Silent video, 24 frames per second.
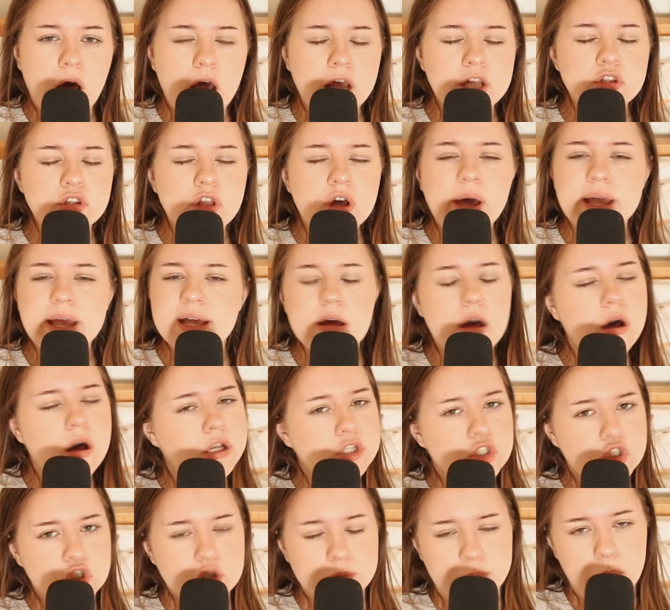know I
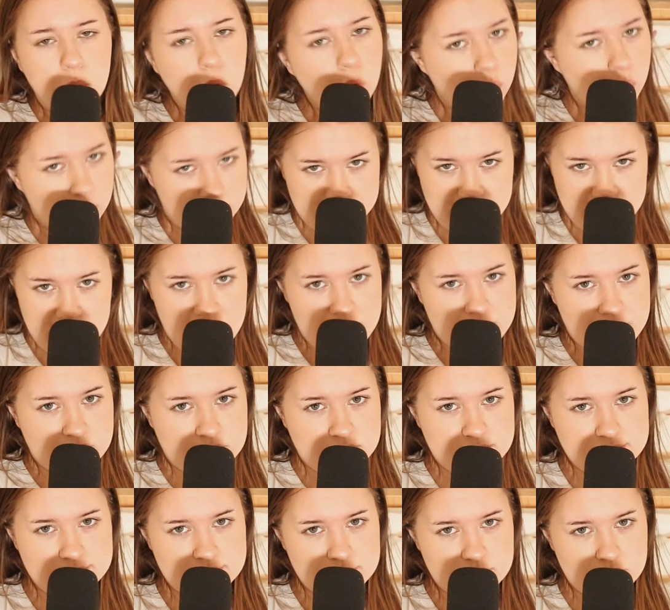can't support
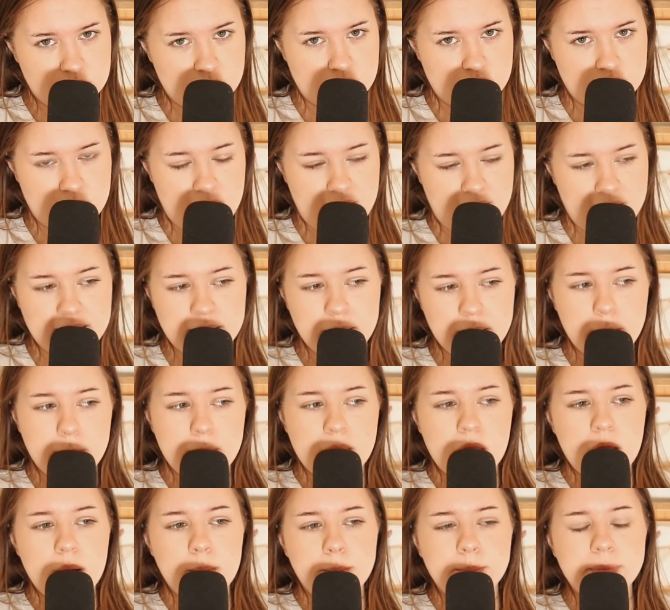this, all right,
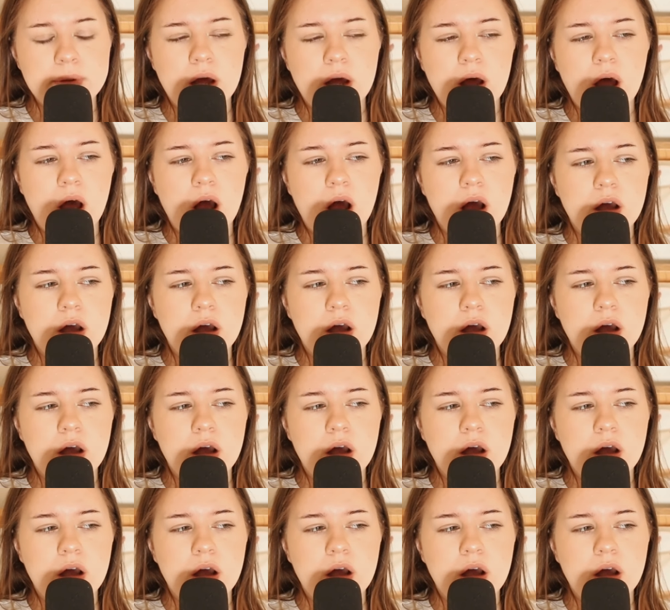but